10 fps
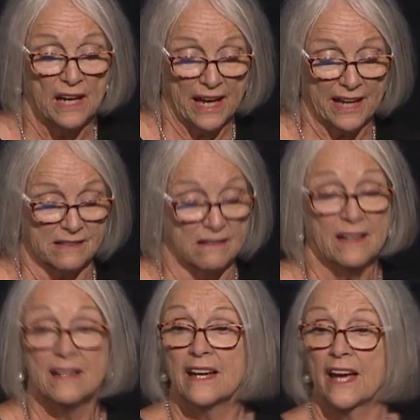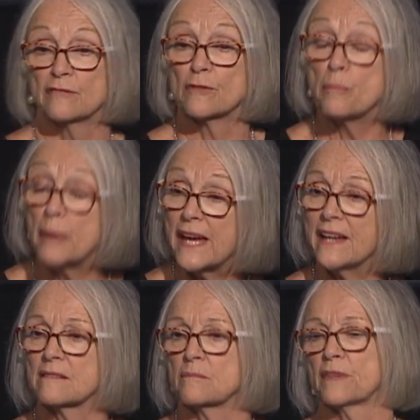and and
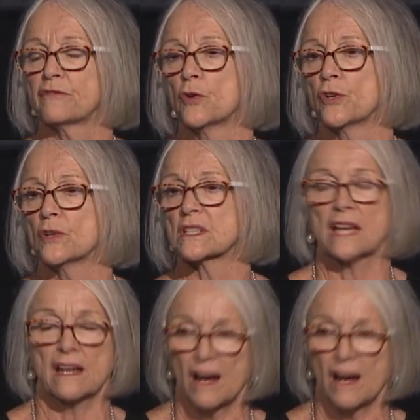repent before you and say,